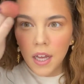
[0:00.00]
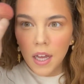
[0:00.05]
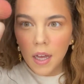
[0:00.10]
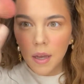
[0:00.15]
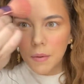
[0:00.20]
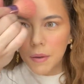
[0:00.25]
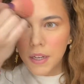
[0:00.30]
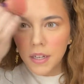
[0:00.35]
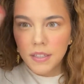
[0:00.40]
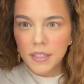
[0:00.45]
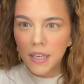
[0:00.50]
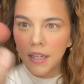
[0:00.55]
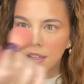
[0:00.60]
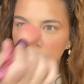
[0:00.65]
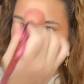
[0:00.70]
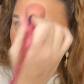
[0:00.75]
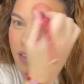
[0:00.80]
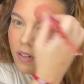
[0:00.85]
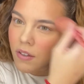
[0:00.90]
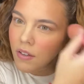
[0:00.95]
I'm gonna take a
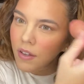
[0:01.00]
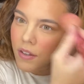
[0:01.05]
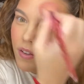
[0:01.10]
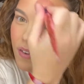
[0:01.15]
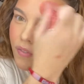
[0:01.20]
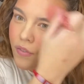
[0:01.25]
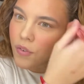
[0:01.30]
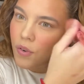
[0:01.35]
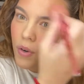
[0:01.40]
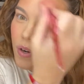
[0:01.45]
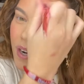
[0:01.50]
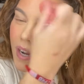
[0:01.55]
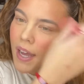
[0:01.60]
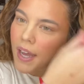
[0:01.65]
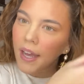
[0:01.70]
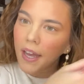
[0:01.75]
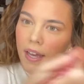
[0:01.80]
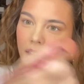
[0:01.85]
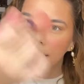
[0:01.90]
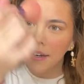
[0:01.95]
little on the
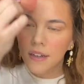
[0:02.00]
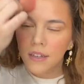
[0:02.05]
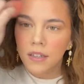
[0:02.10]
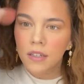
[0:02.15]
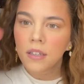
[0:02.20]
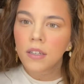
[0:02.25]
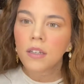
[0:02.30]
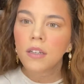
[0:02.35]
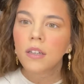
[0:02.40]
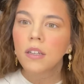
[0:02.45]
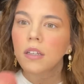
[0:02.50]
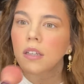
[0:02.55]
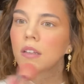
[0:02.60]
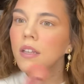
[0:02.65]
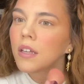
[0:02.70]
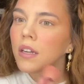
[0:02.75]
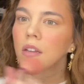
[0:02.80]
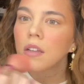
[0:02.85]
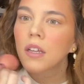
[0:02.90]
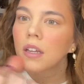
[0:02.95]
forehead,
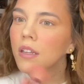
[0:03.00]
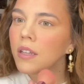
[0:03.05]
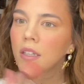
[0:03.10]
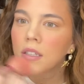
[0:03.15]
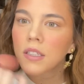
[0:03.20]
little on the